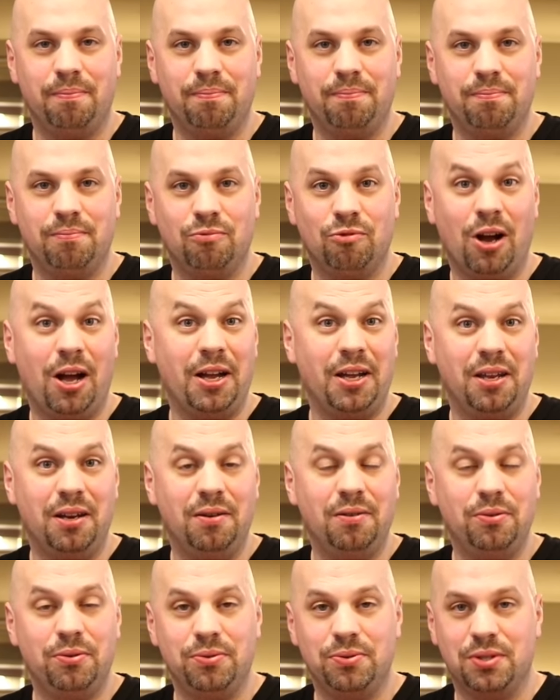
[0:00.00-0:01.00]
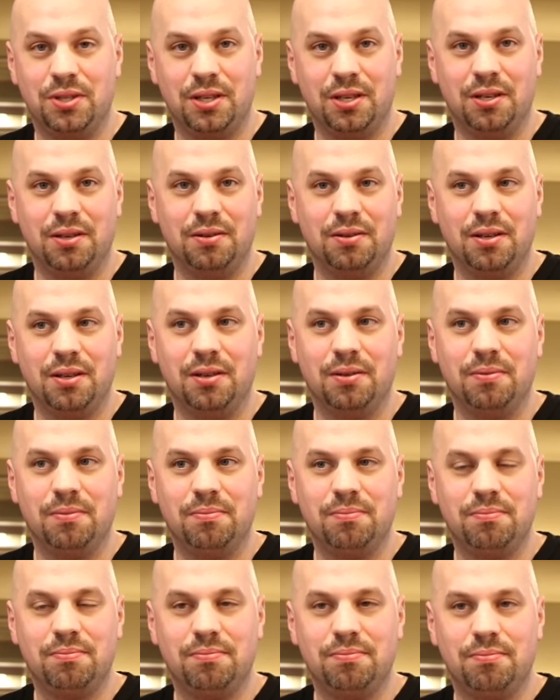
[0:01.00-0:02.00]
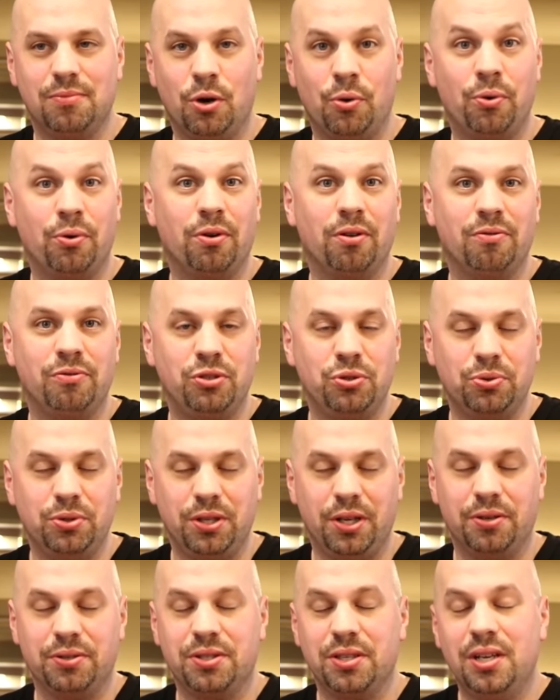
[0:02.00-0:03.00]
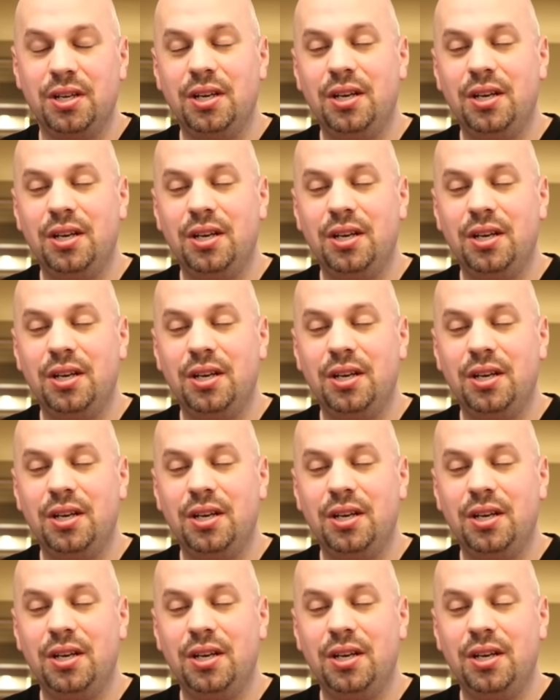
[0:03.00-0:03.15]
Ryan, who's the owner of Julio's.